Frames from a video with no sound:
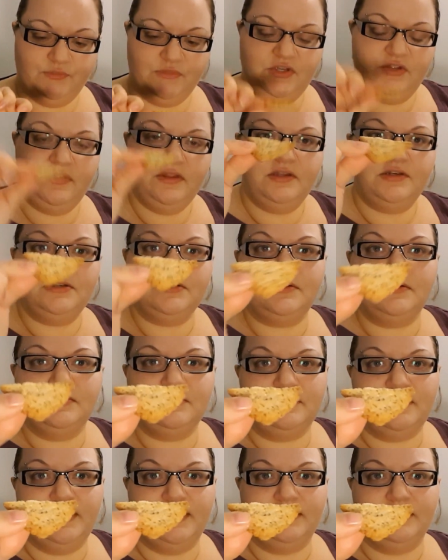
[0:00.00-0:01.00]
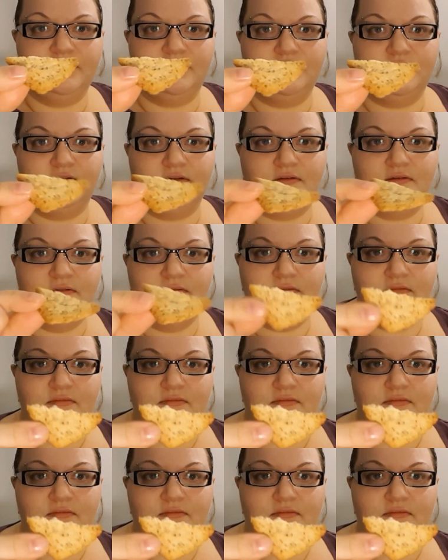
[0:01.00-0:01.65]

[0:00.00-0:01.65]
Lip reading: So they just look like little